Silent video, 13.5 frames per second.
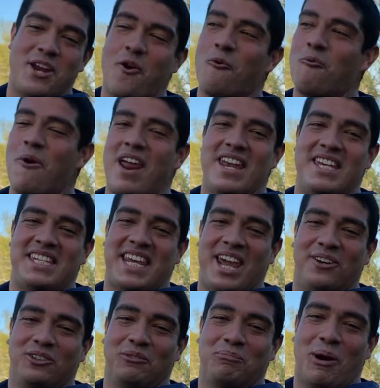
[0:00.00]
Red-Tailed
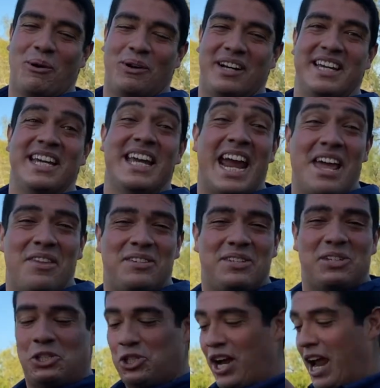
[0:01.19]
Boa, and this is
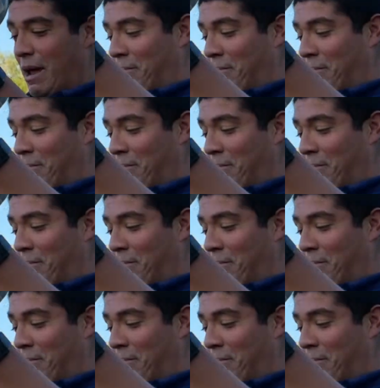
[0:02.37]
Champ,